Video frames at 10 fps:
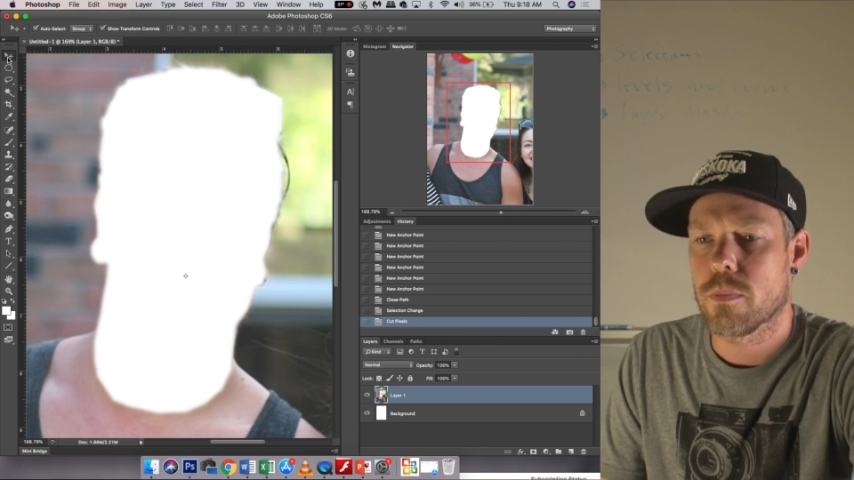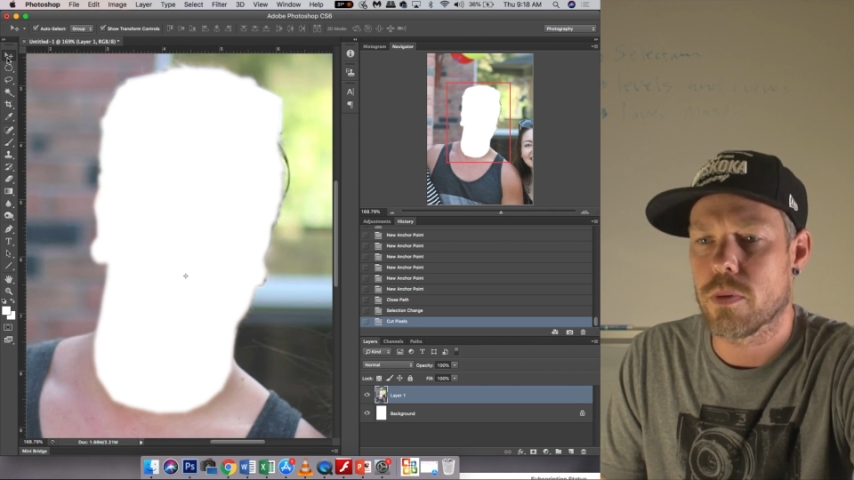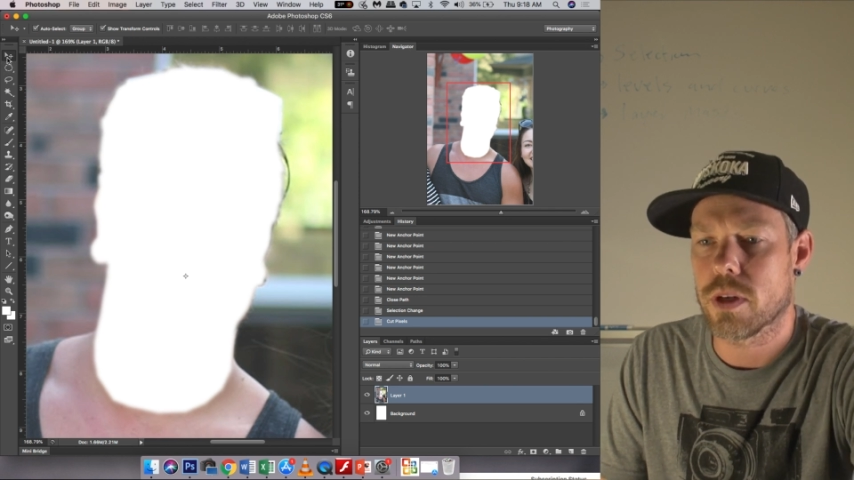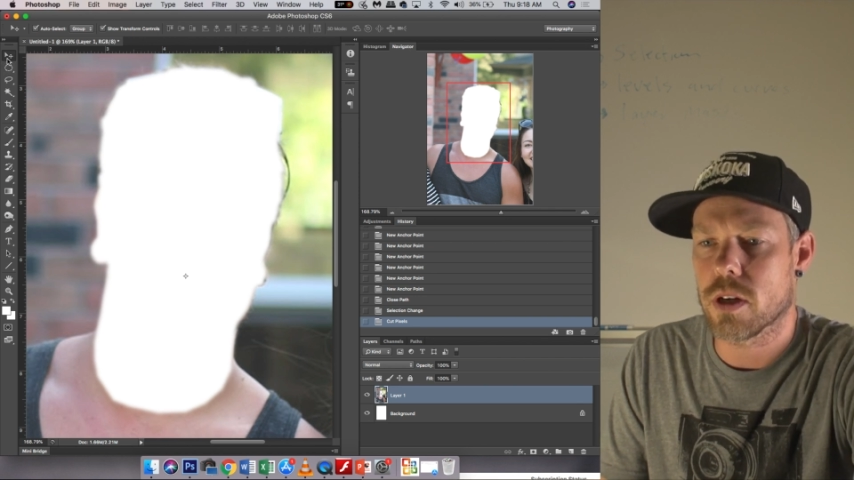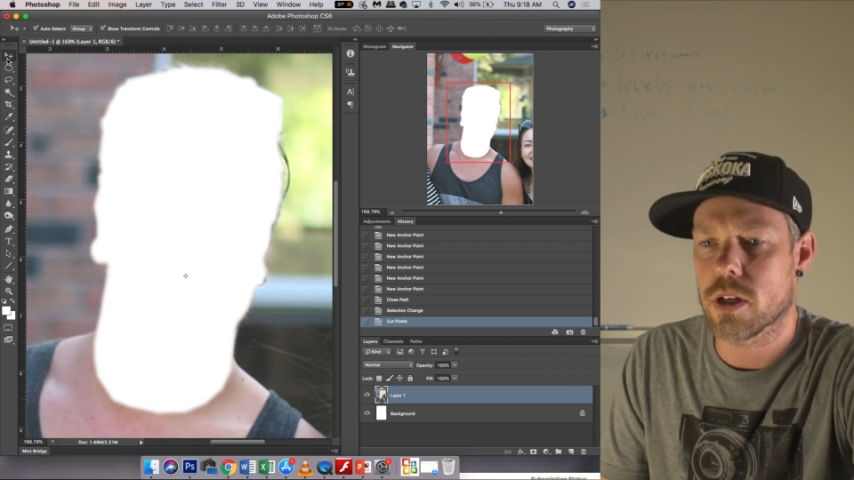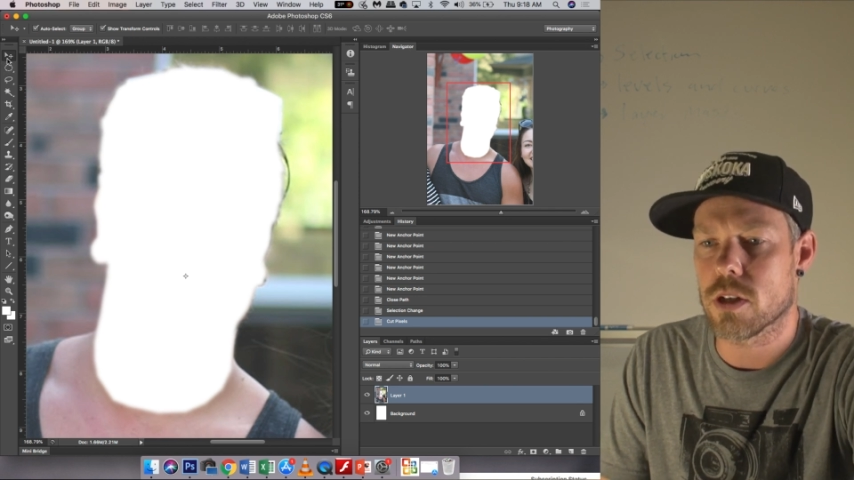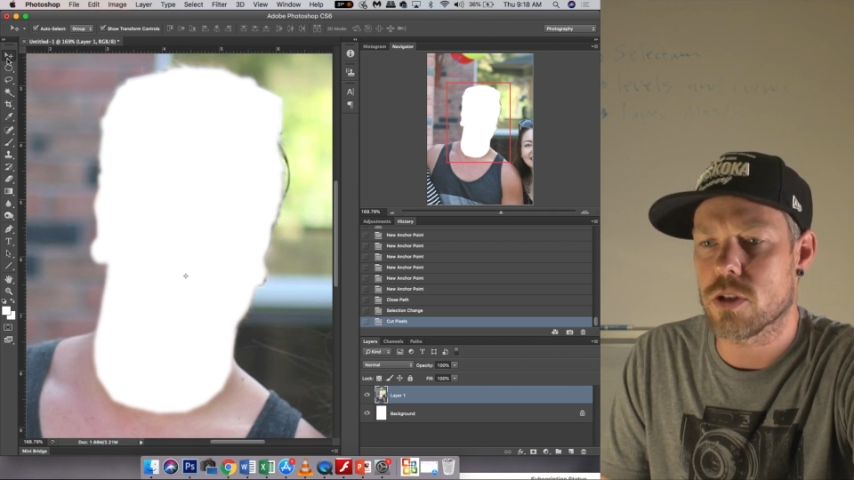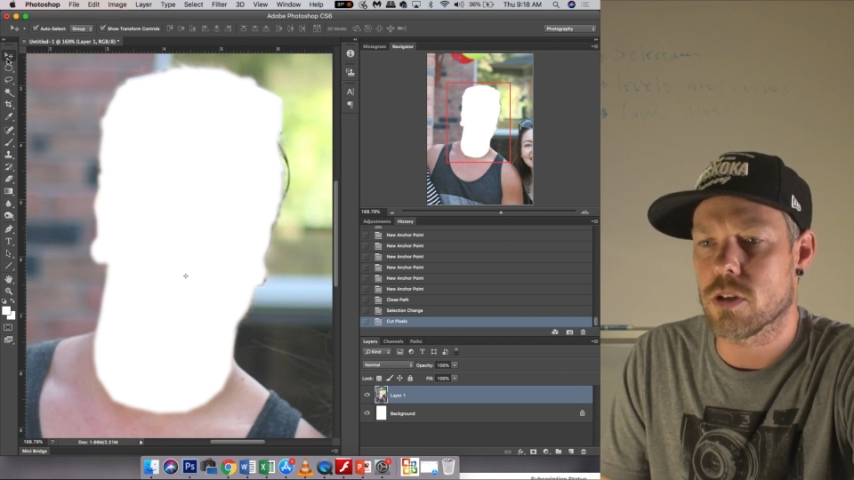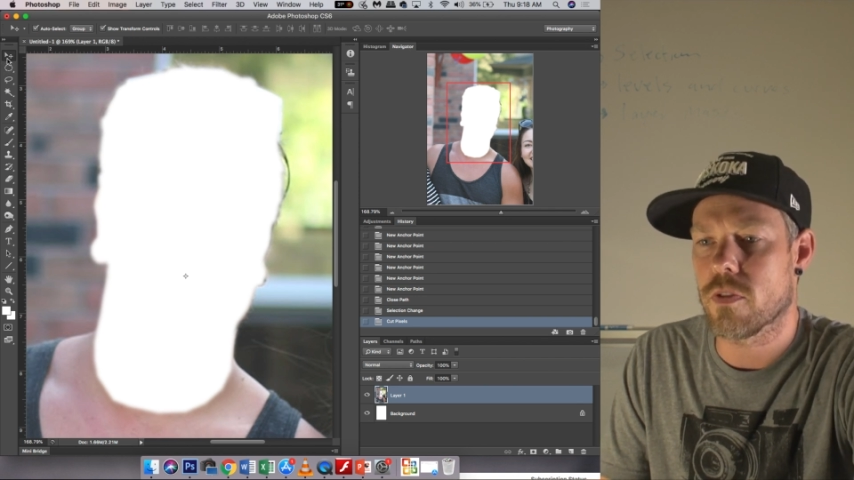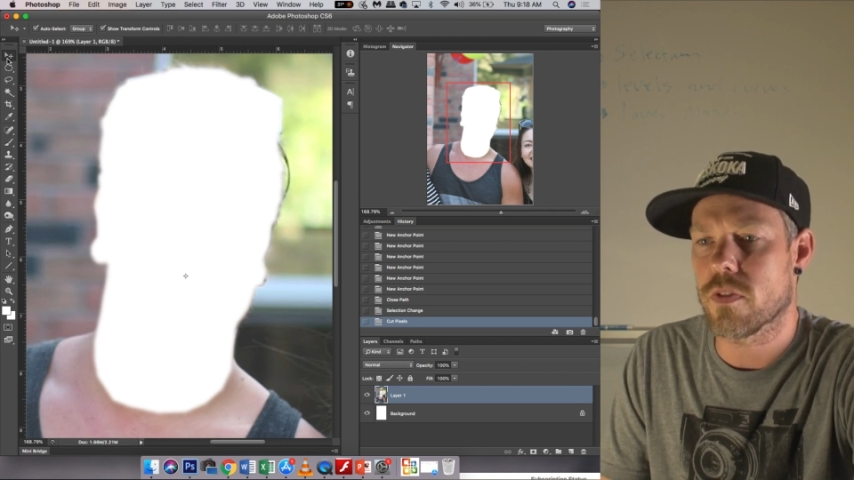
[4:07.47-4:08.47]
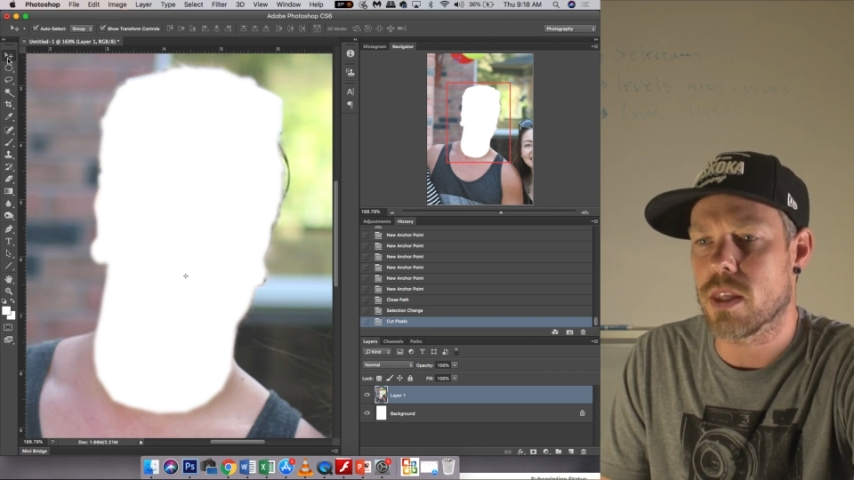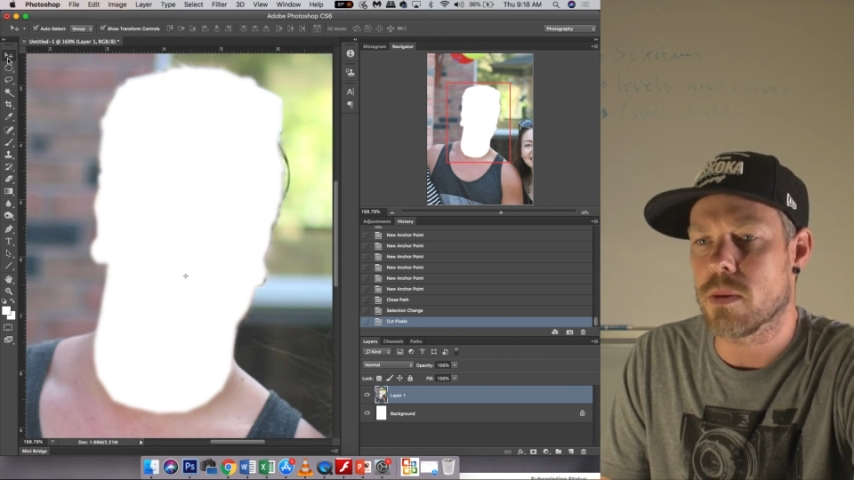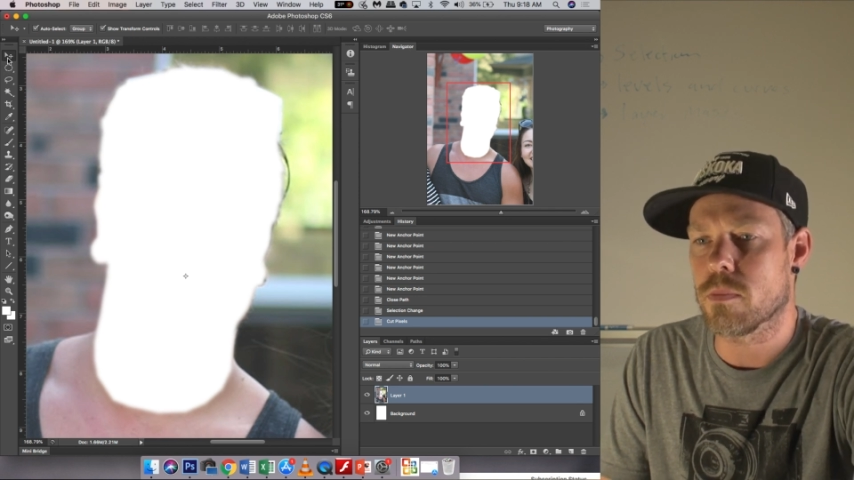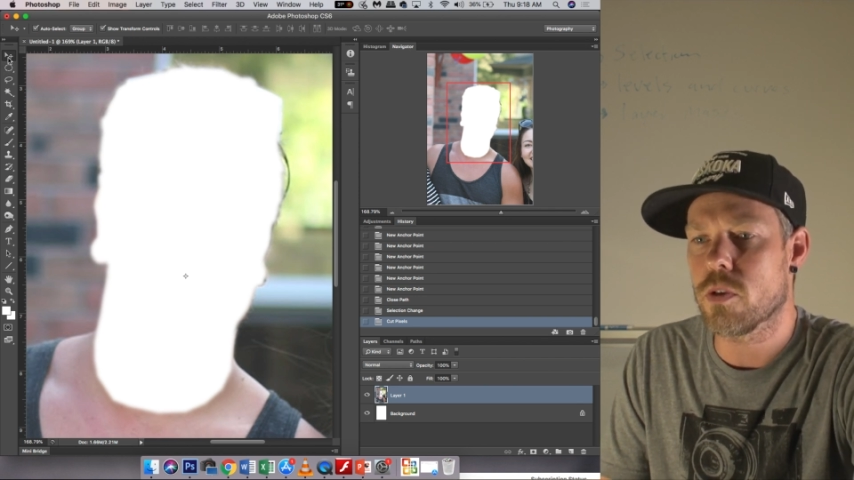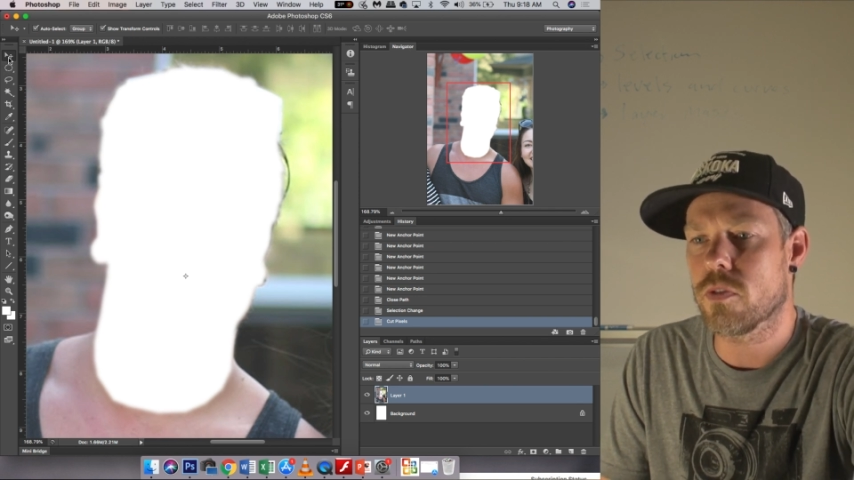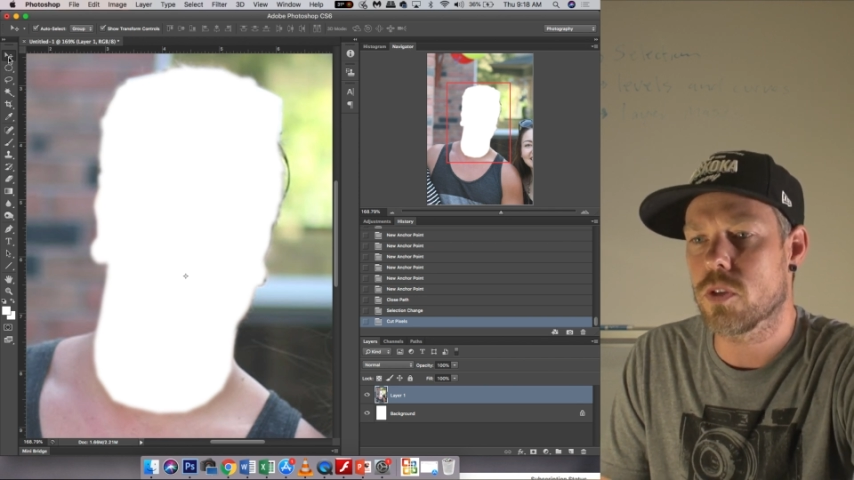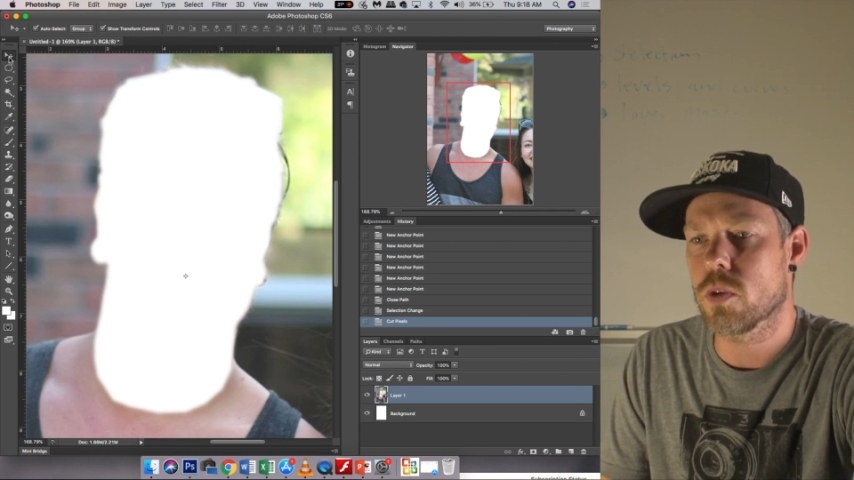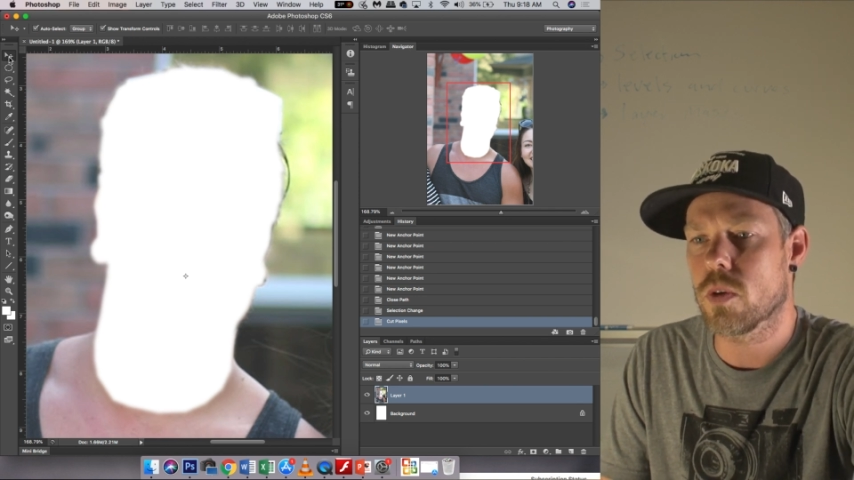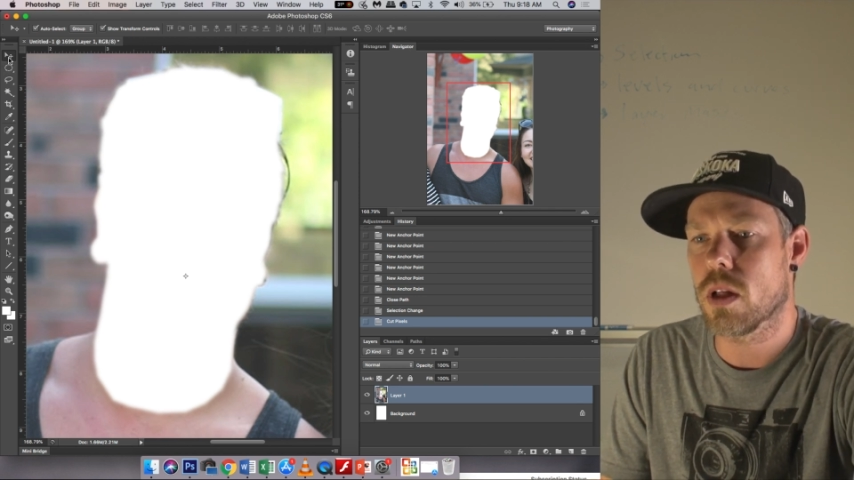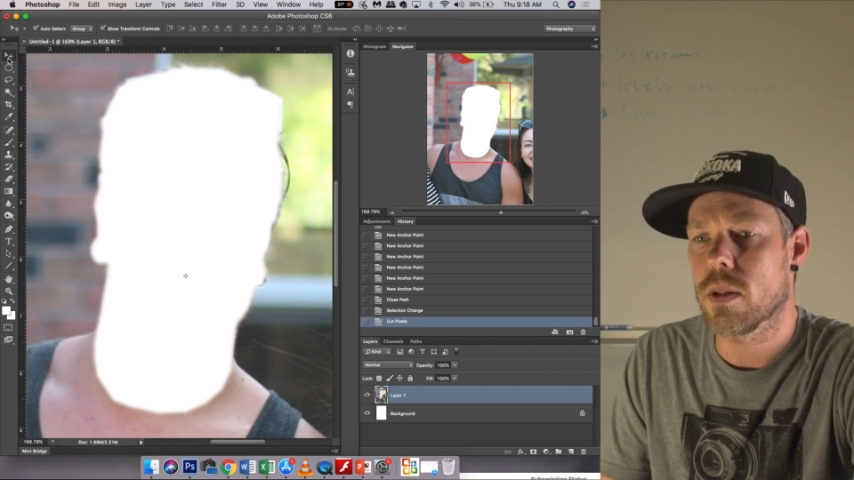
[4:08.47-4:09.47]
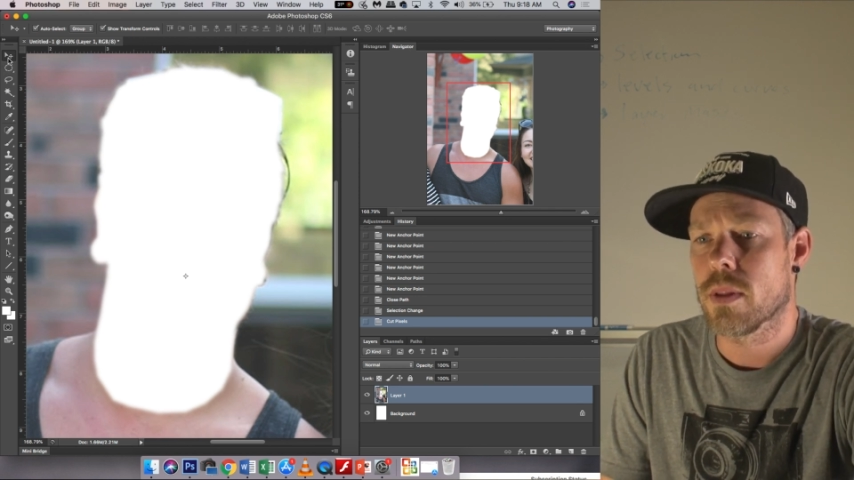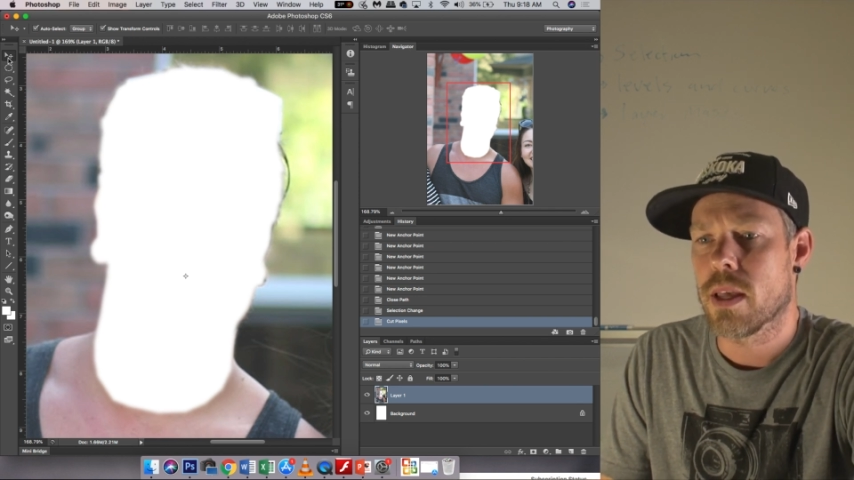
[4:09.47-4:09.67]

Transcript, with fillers: cursor over the move tool.